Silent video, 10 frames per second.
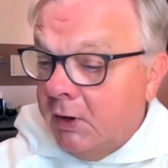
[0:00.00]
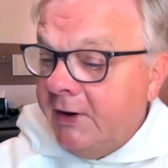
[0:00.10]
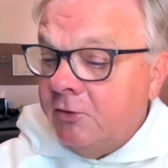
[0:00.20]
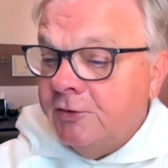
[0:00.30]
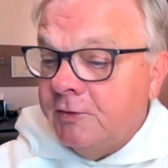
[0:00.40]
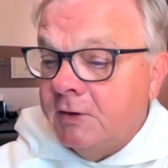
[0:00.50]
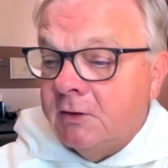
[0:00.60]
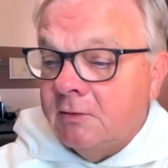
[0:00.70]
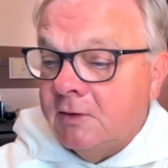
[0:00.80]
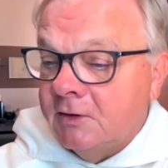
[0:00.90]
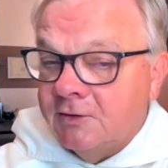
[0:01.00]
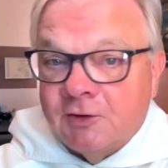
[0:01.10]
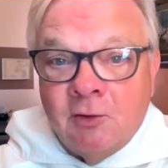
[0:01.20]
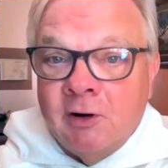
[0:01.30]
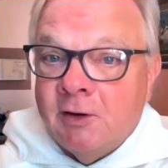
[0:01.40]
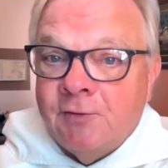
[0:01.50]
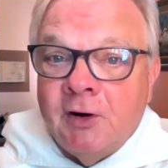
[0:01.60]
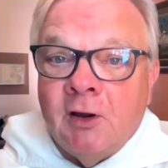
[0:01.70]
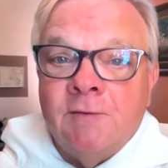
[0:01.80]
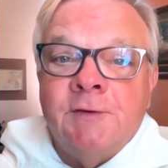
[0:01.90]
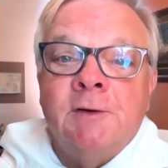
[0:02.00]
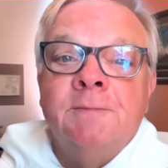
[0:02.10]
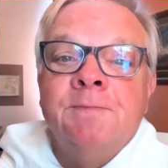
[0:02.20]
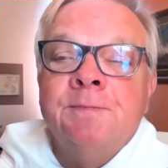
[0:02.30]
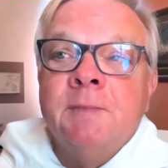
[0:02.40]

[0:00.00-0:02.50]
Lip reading: Well, here's the story of Rudolfo.